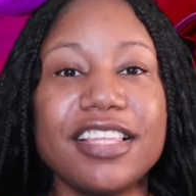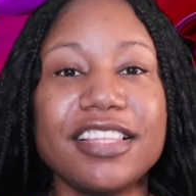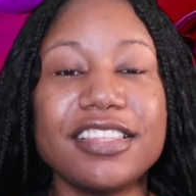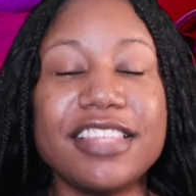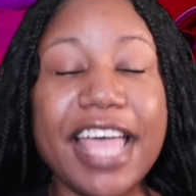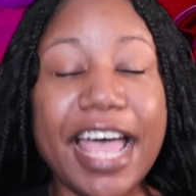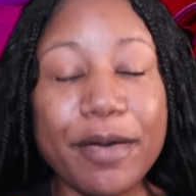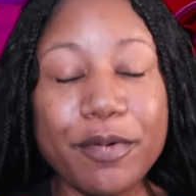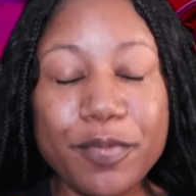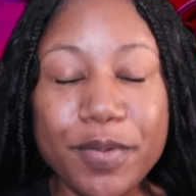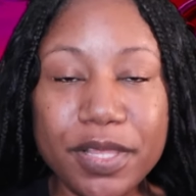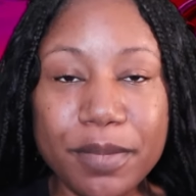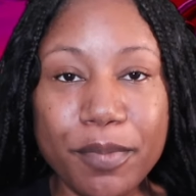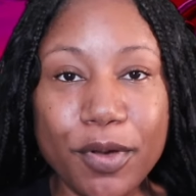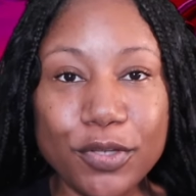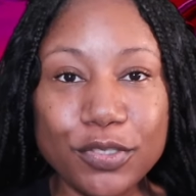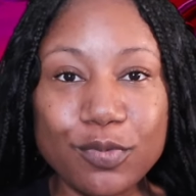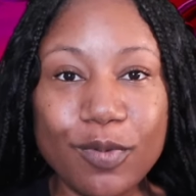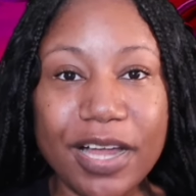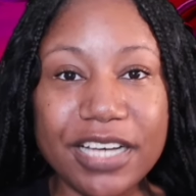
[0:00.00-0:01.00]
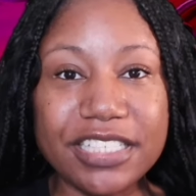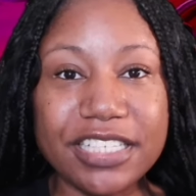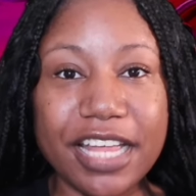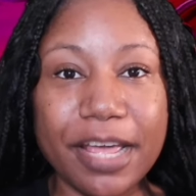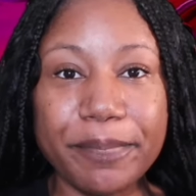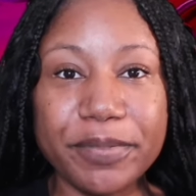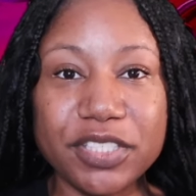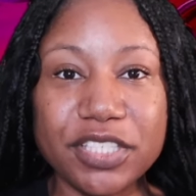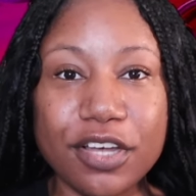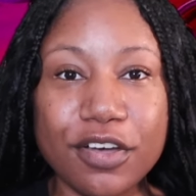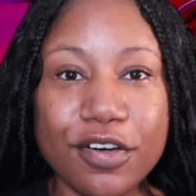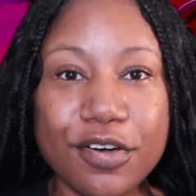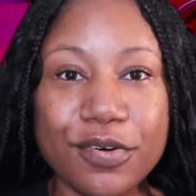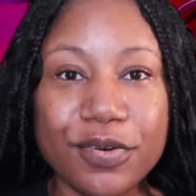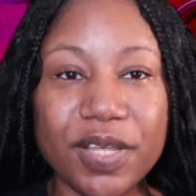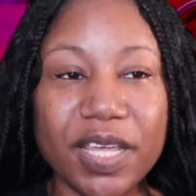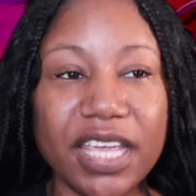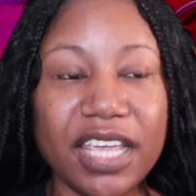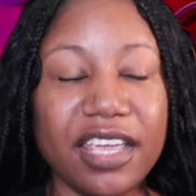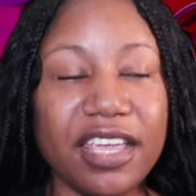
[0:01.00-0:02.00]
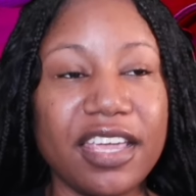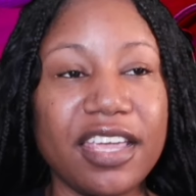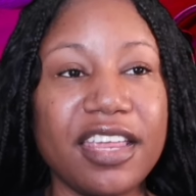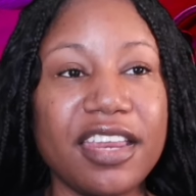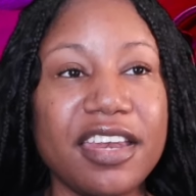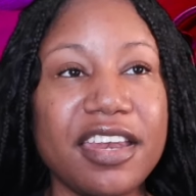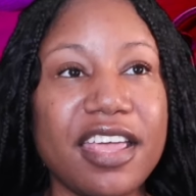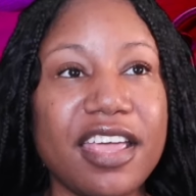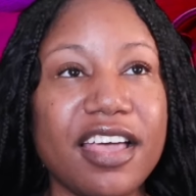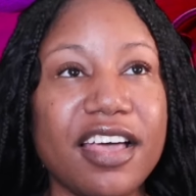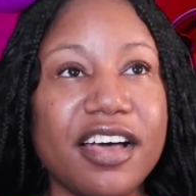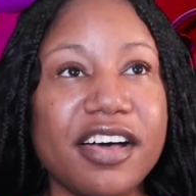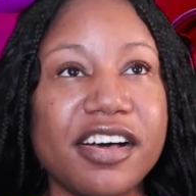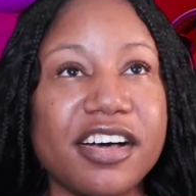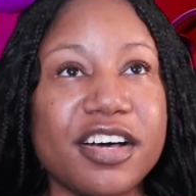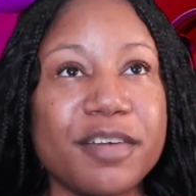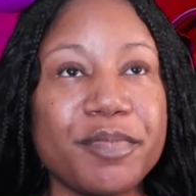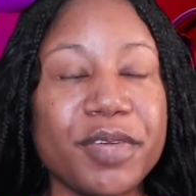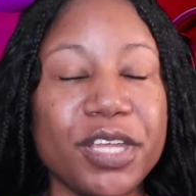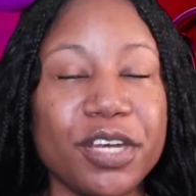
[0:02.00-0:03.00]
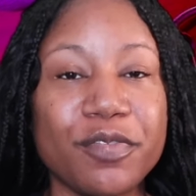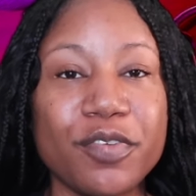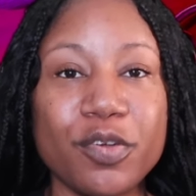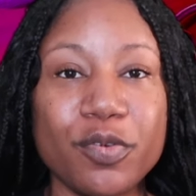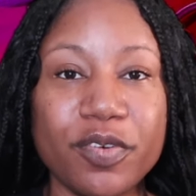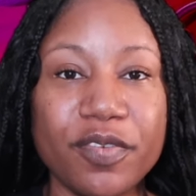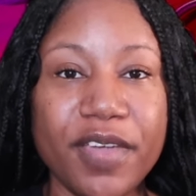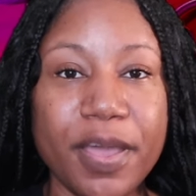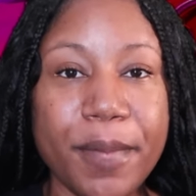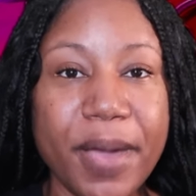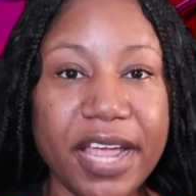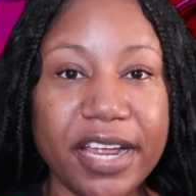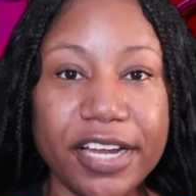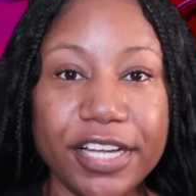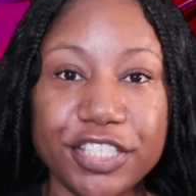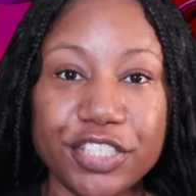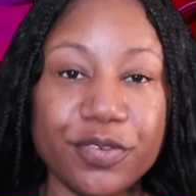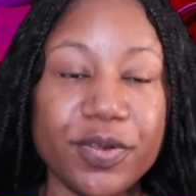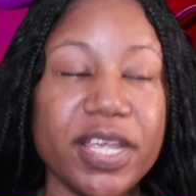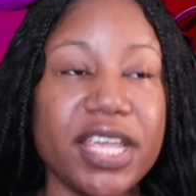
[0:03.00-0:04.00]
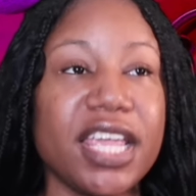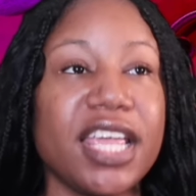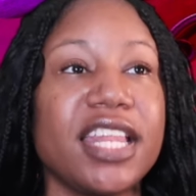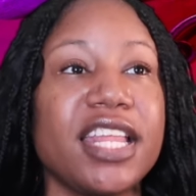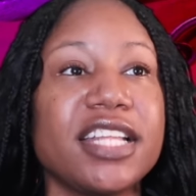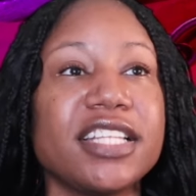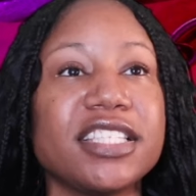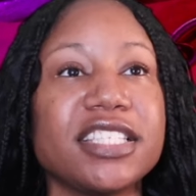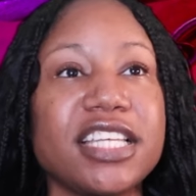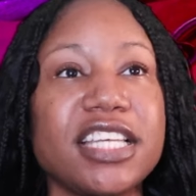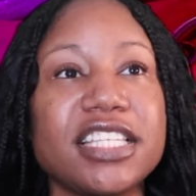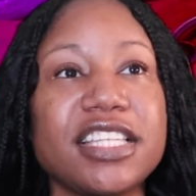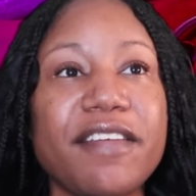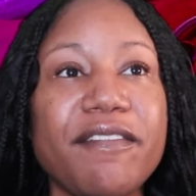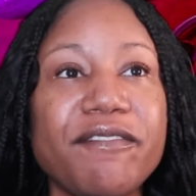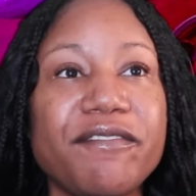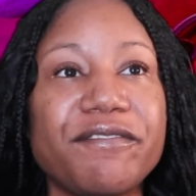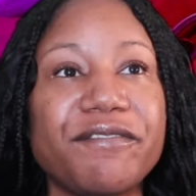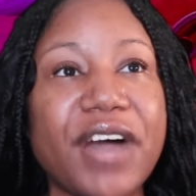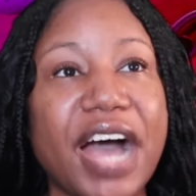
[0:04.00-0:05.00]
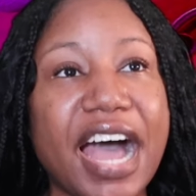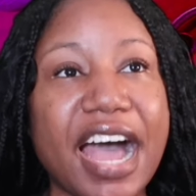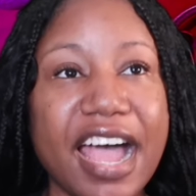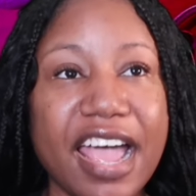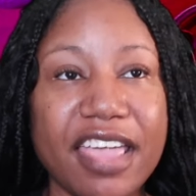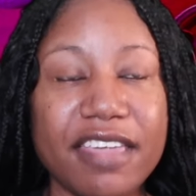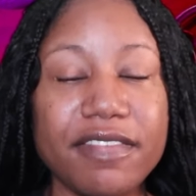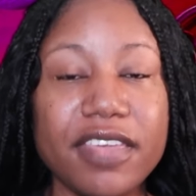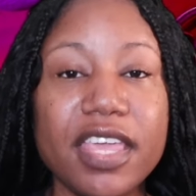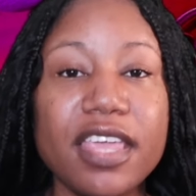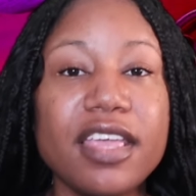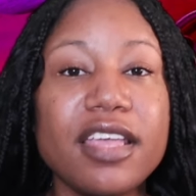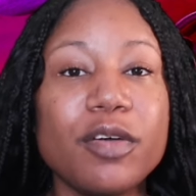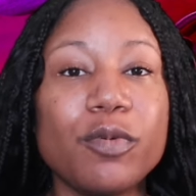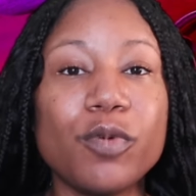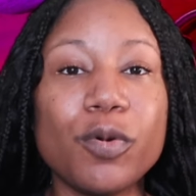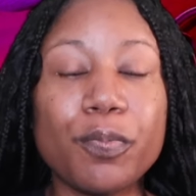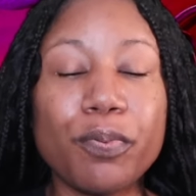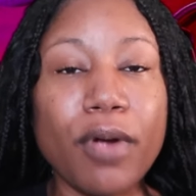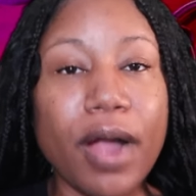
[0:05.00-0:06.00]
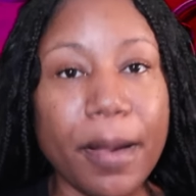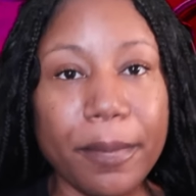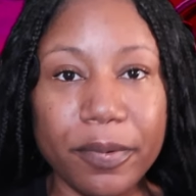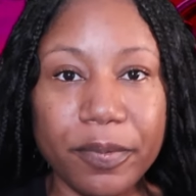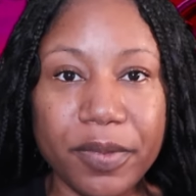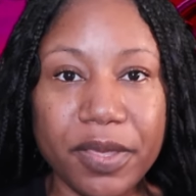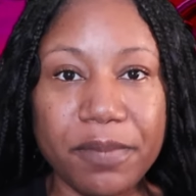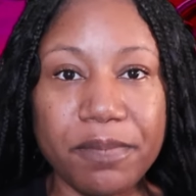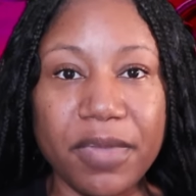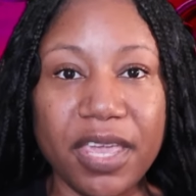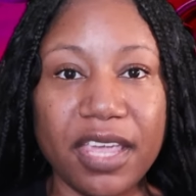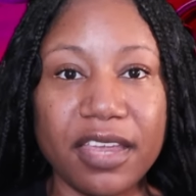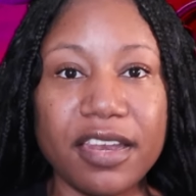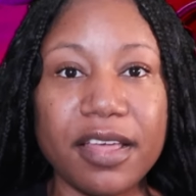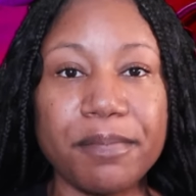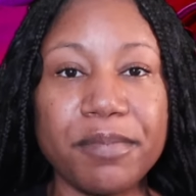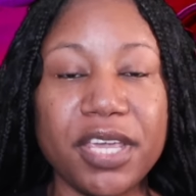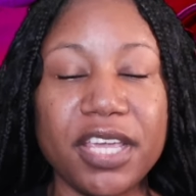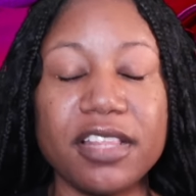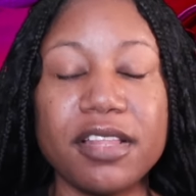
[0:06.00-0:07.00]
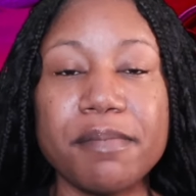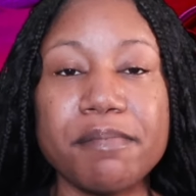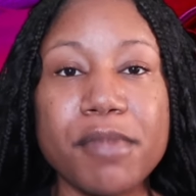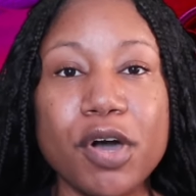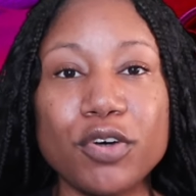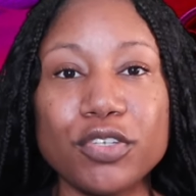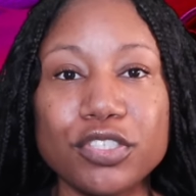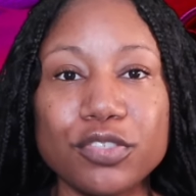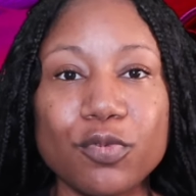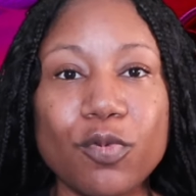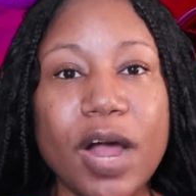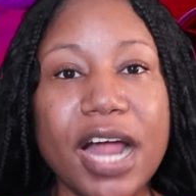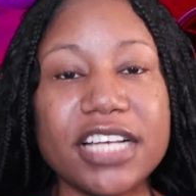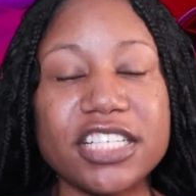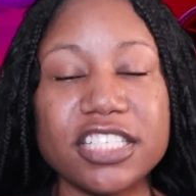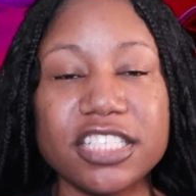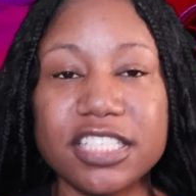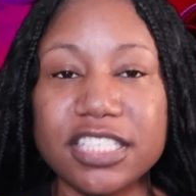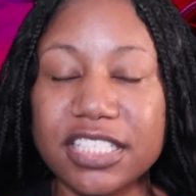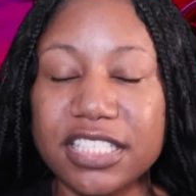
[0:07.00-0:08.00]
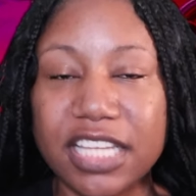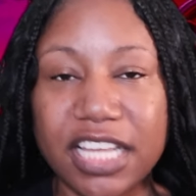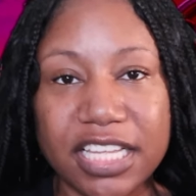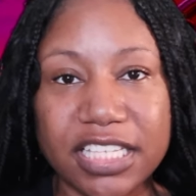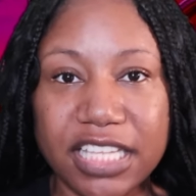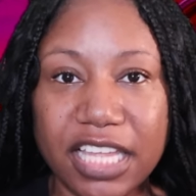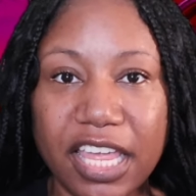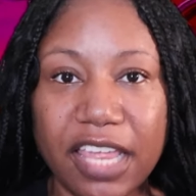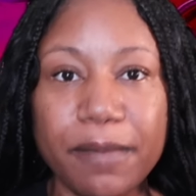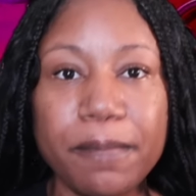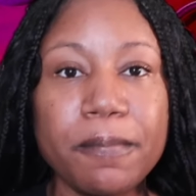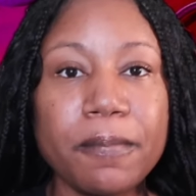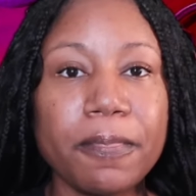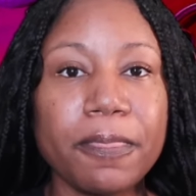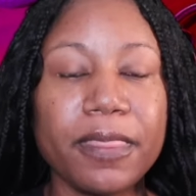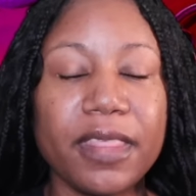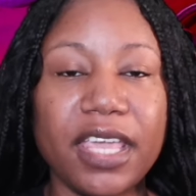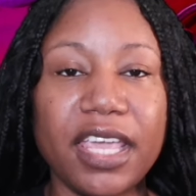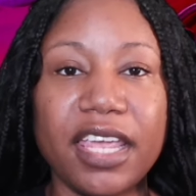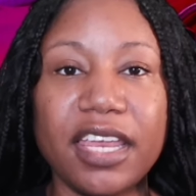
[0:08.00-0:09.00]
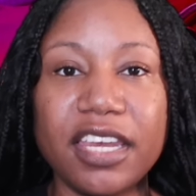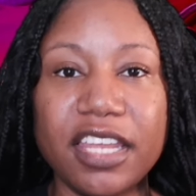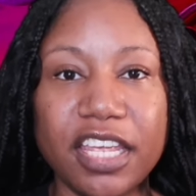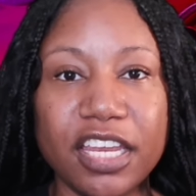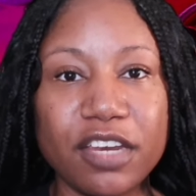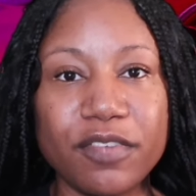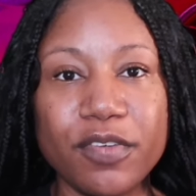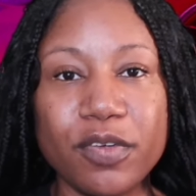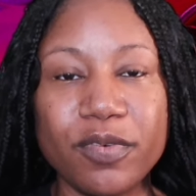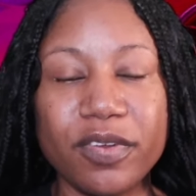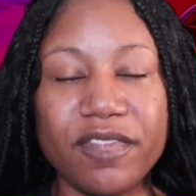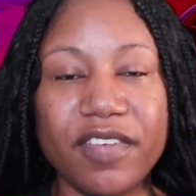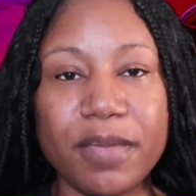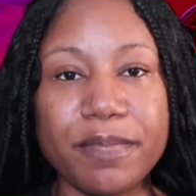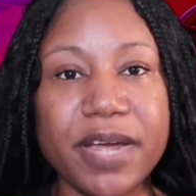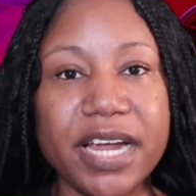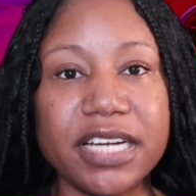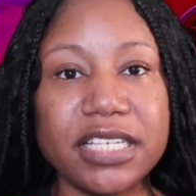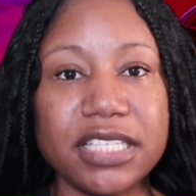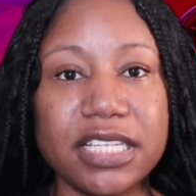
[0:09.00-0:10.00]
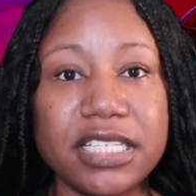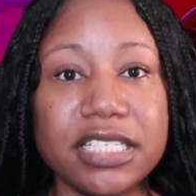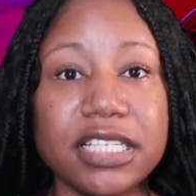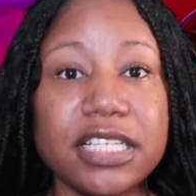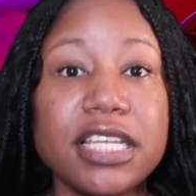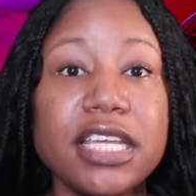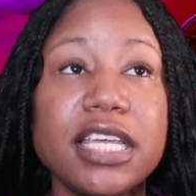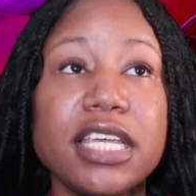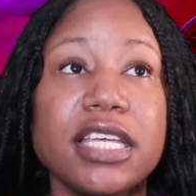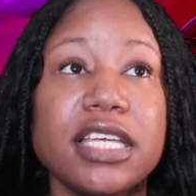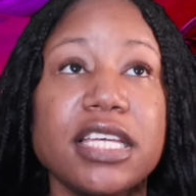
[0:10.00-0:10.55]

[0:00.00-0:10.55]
That will be the most watched episode in Interview with a Vampire history, and then season 5 will probably end up being the most watched season in Interview with a Vampire season